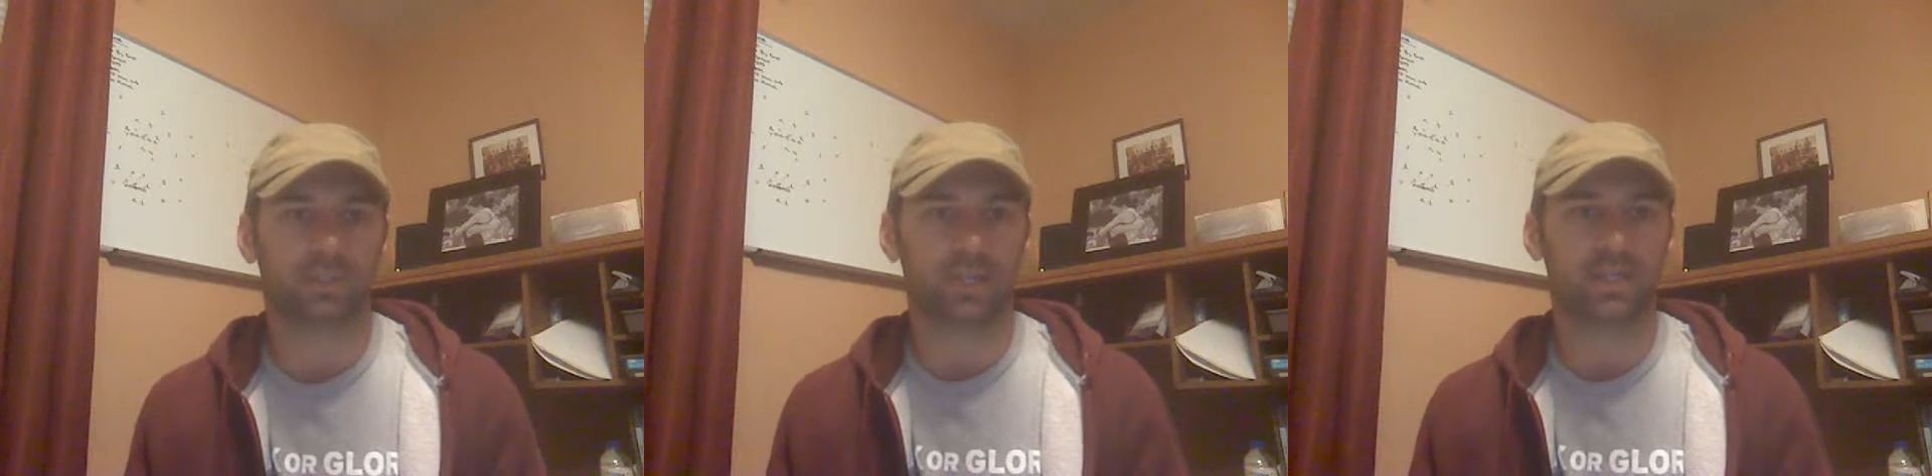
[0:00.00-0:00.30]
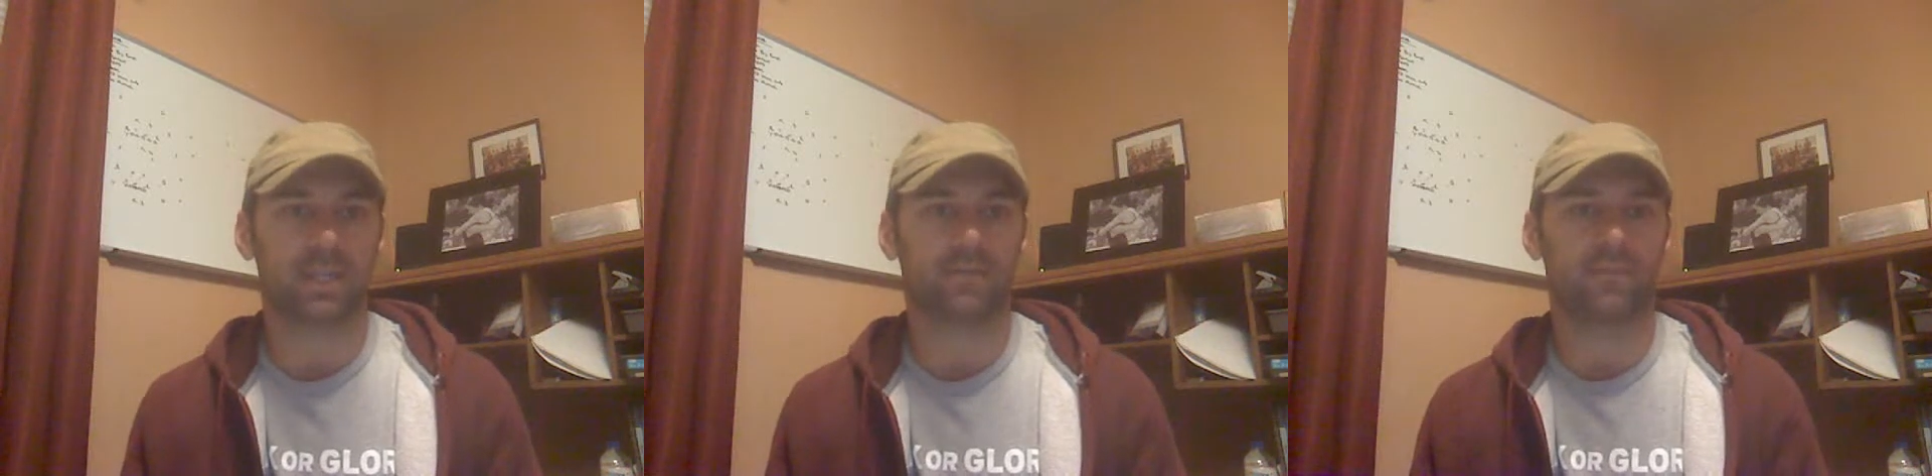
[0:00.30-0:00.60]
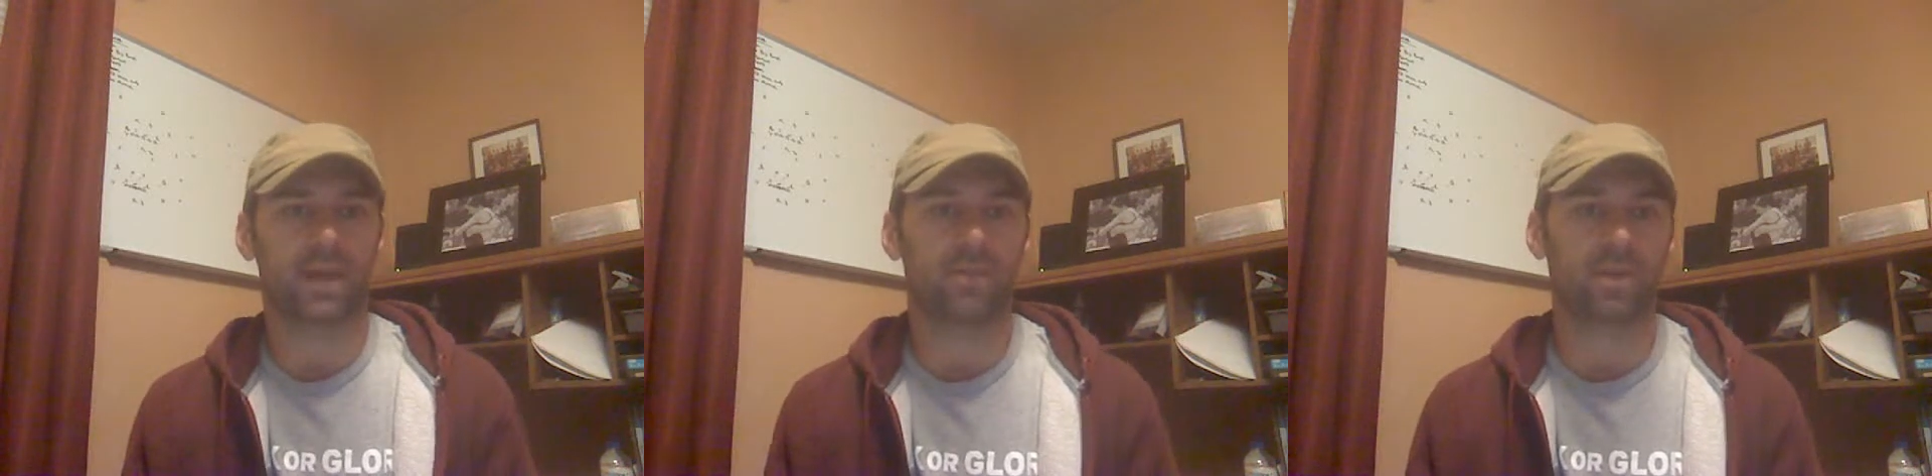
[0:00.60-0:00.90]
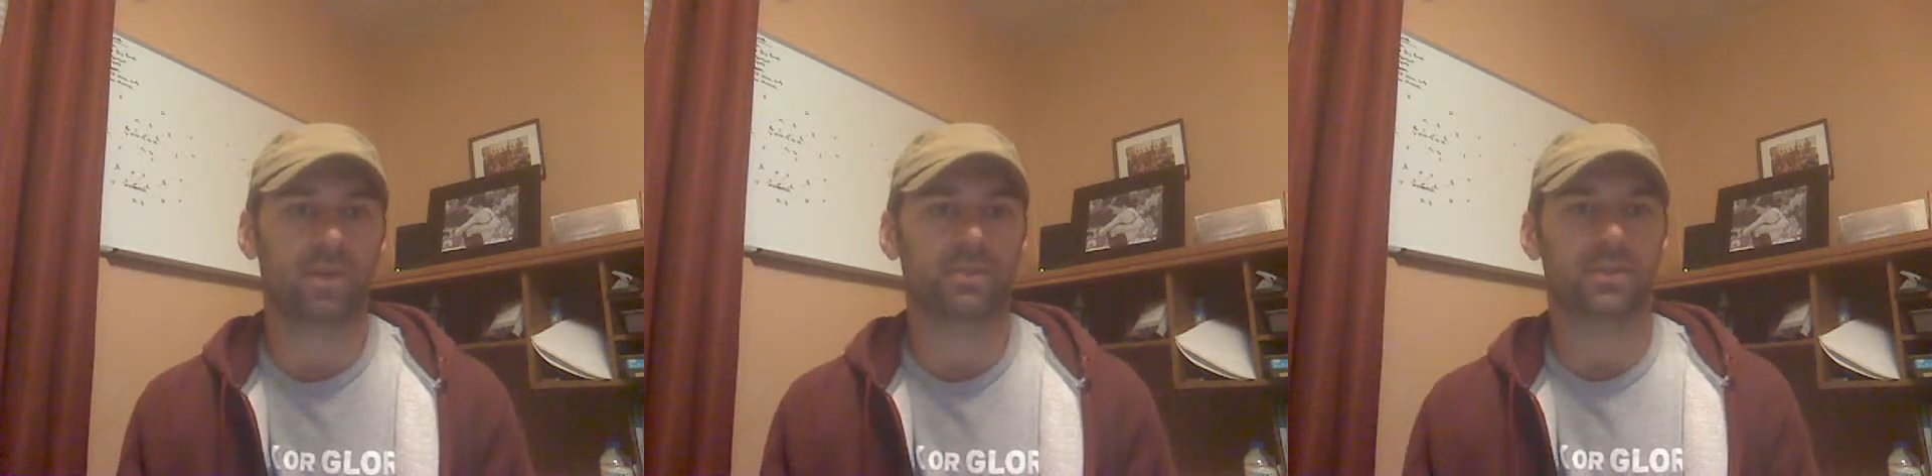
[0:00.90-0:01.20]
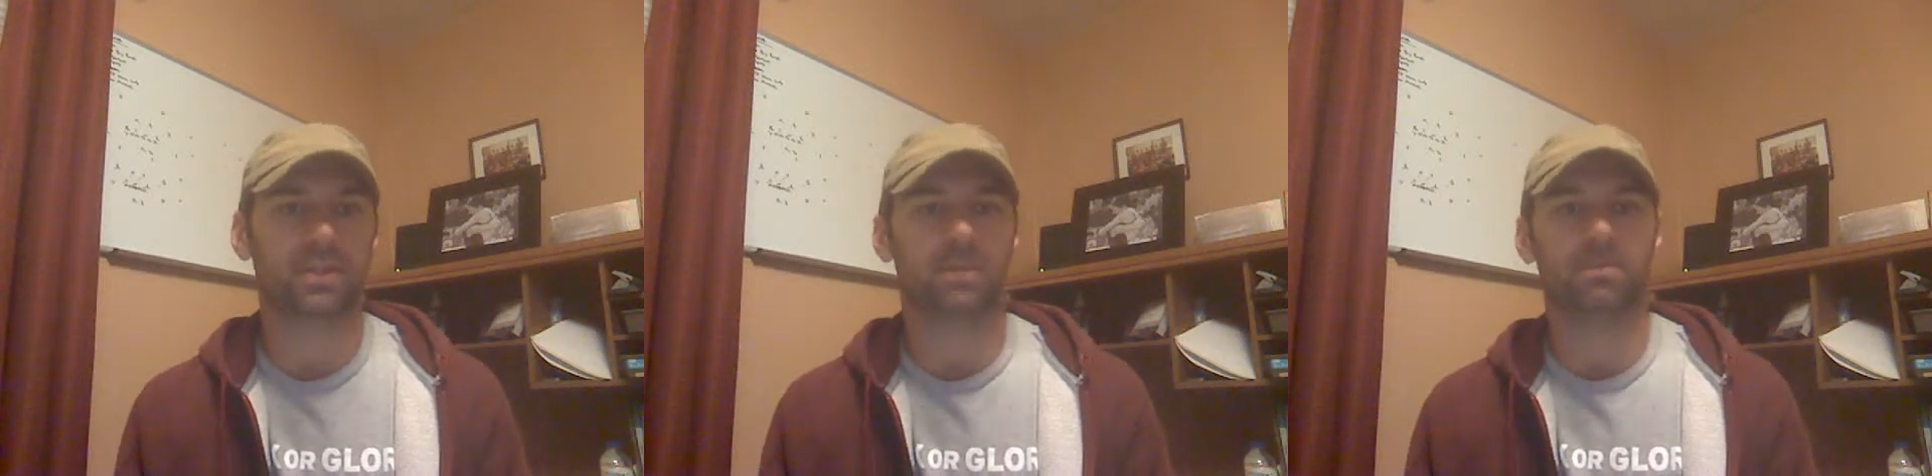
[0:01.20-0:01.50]
to identify whether
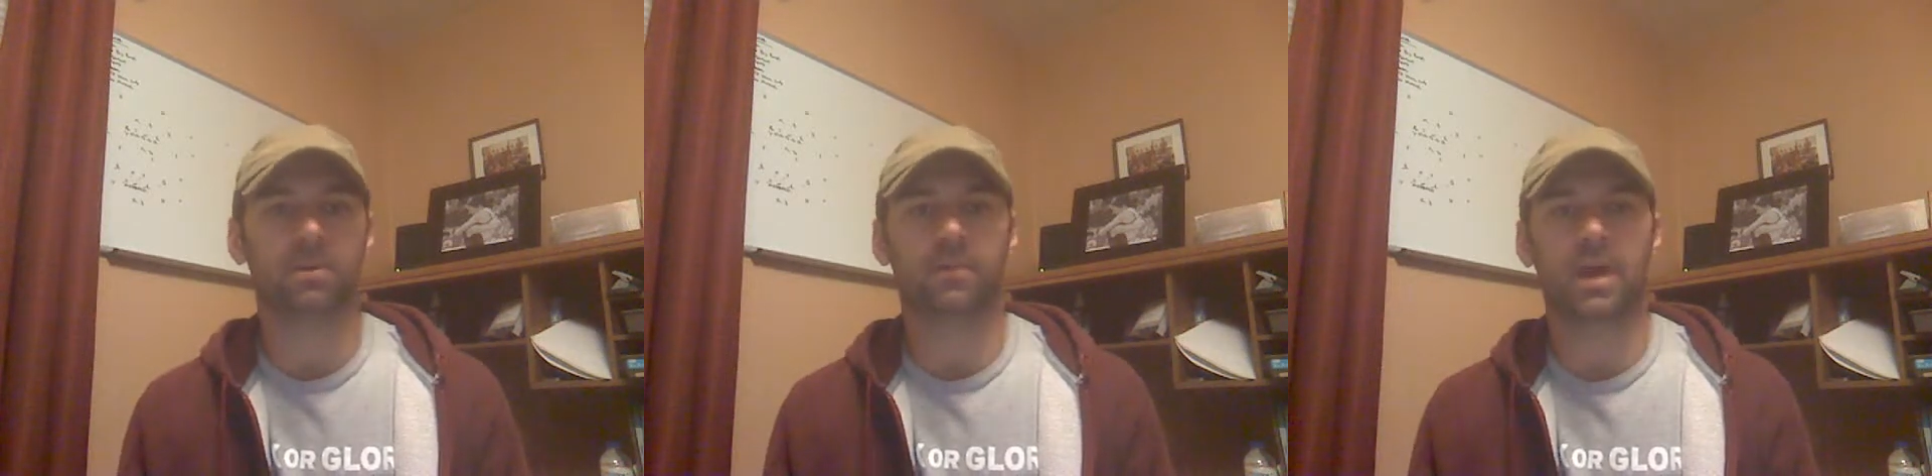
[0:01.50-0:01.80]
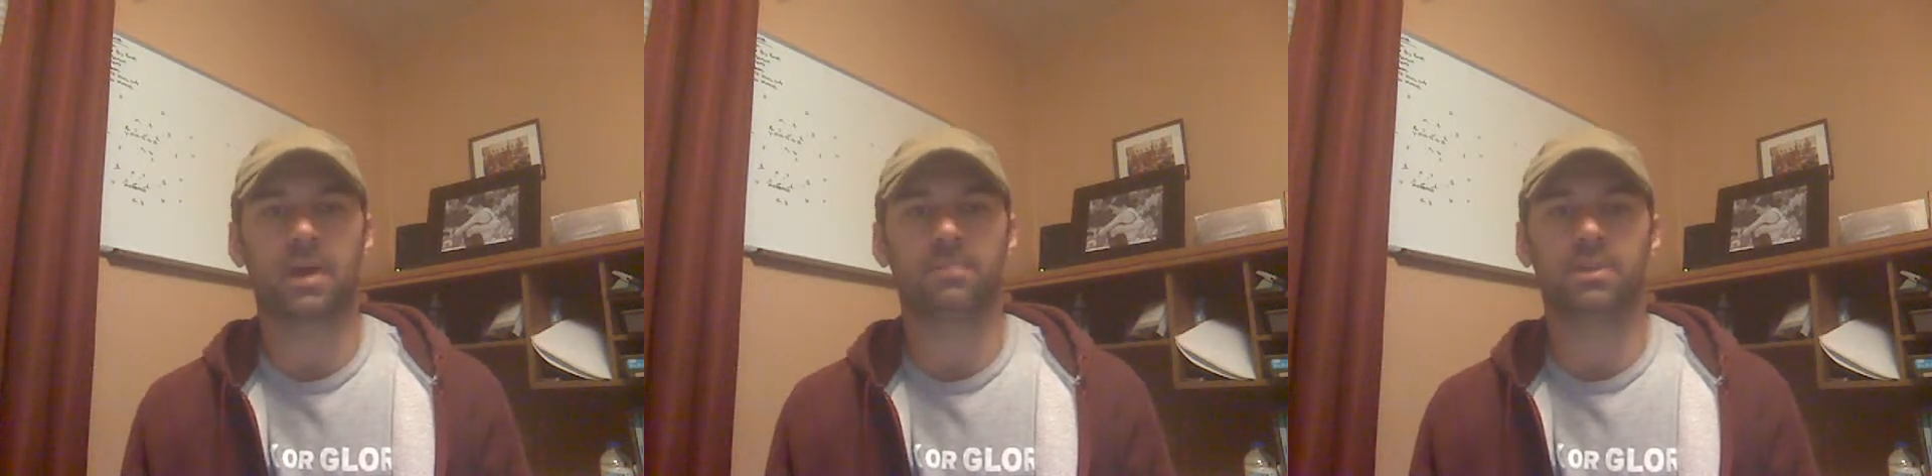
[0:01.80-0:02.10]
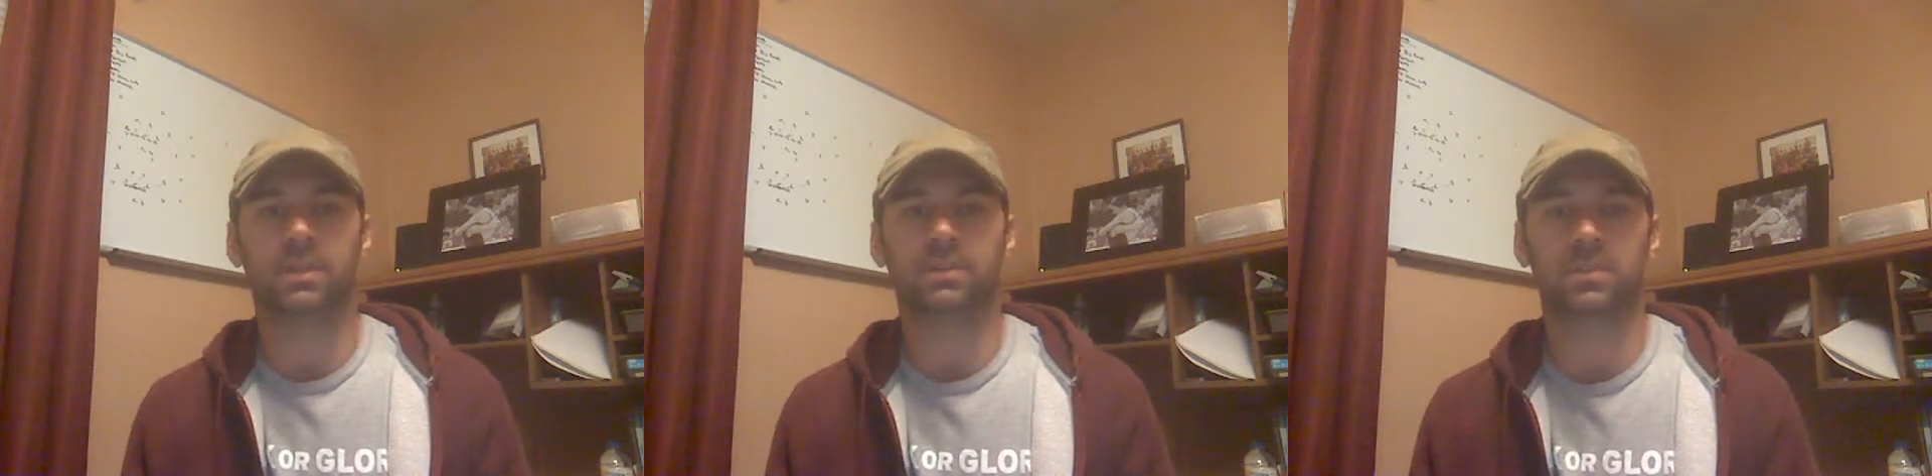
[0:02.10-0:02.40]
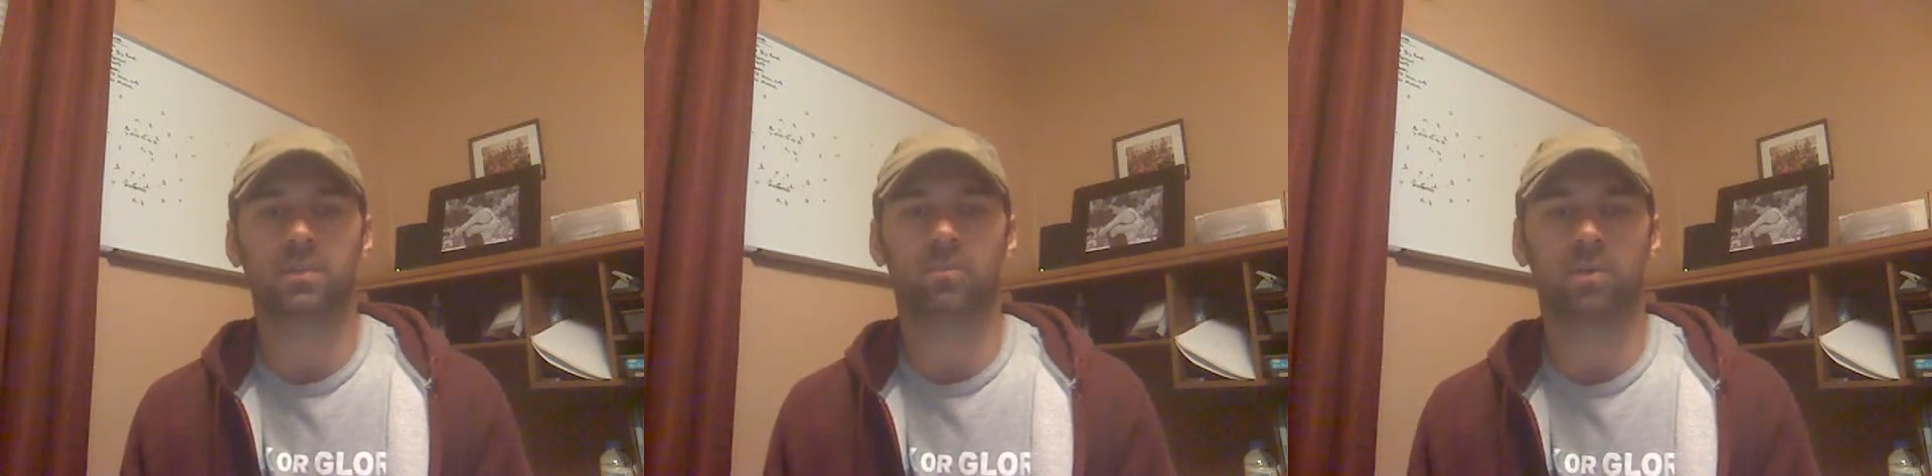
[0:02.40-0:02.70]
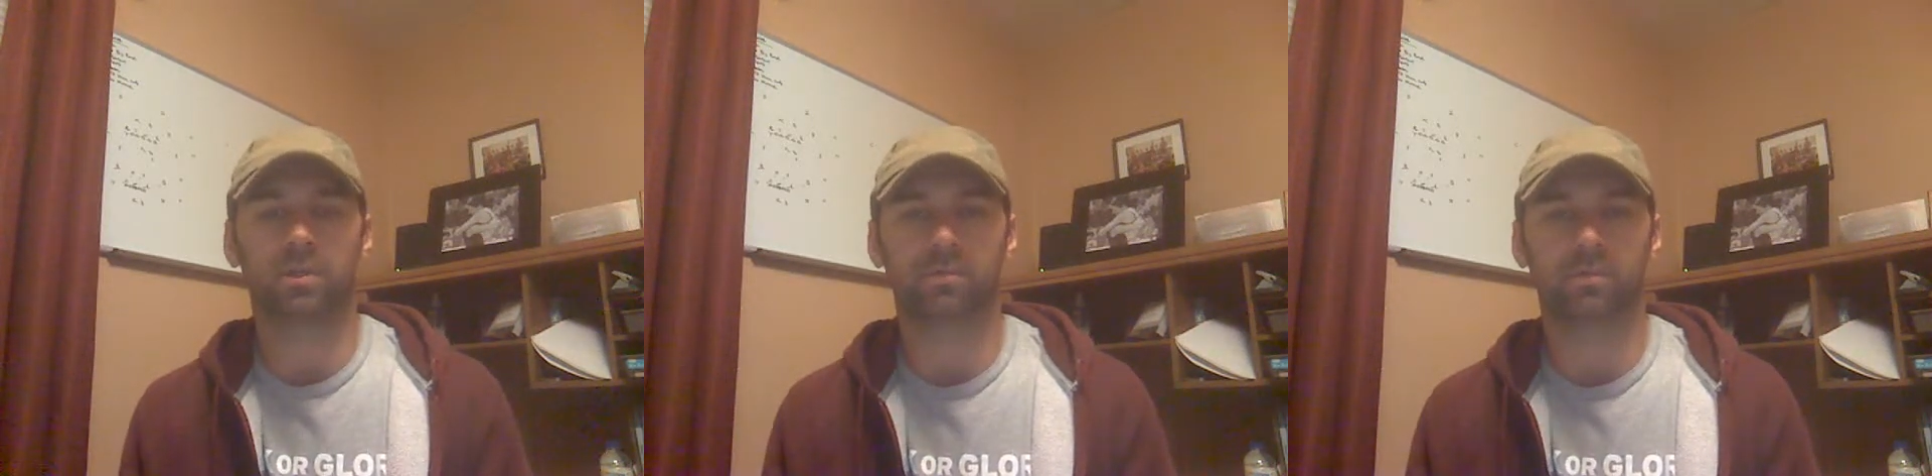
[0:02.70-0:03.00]
the number of objects in one